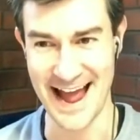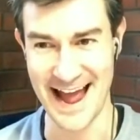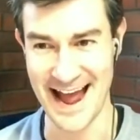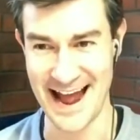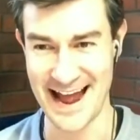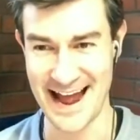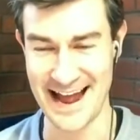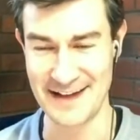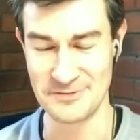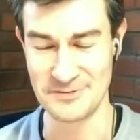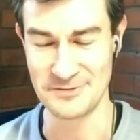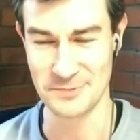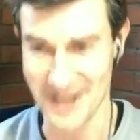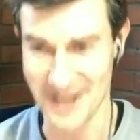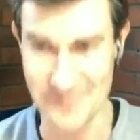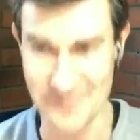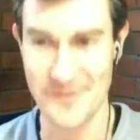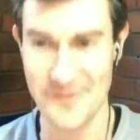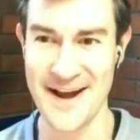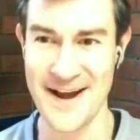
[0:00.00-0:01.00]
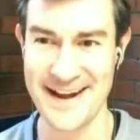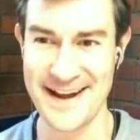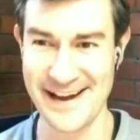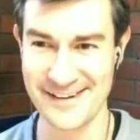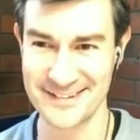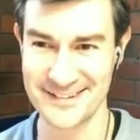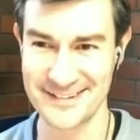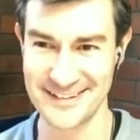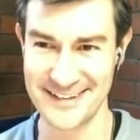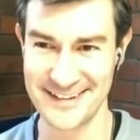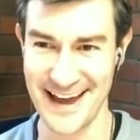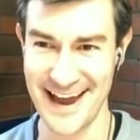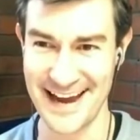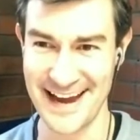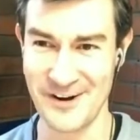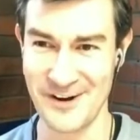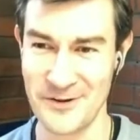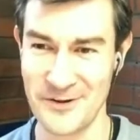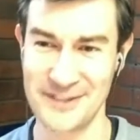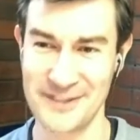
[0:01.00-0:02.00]
And we're going to find out
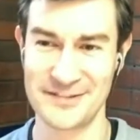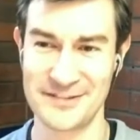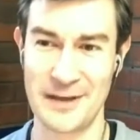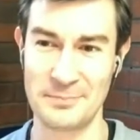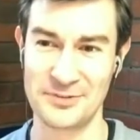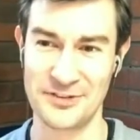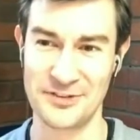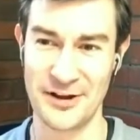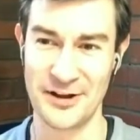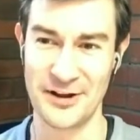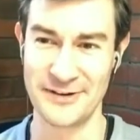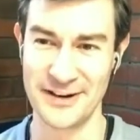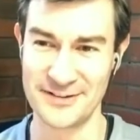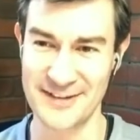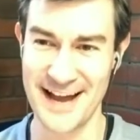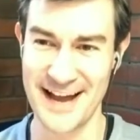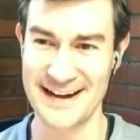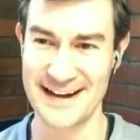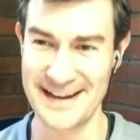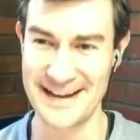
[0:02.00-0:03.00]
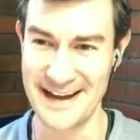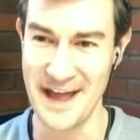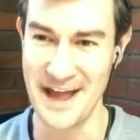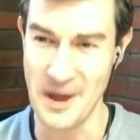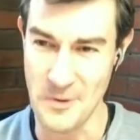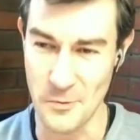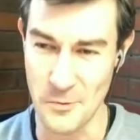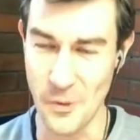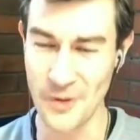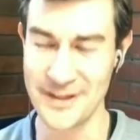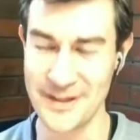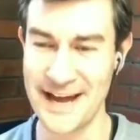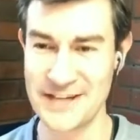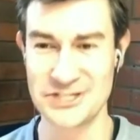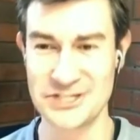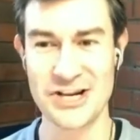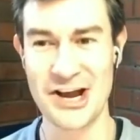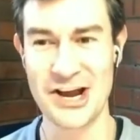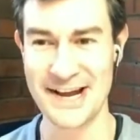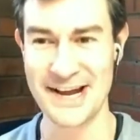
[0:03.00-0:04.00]
today on this episode exactly what
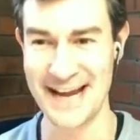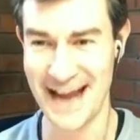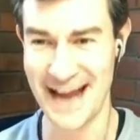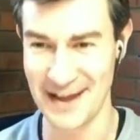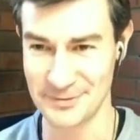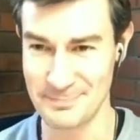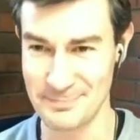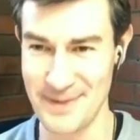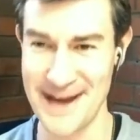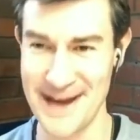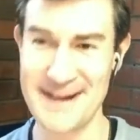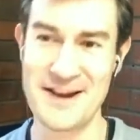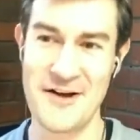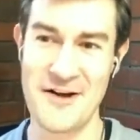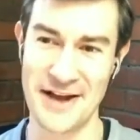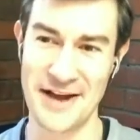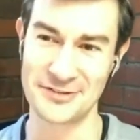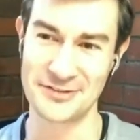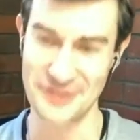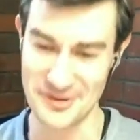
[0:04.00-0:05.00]
that journey has been like.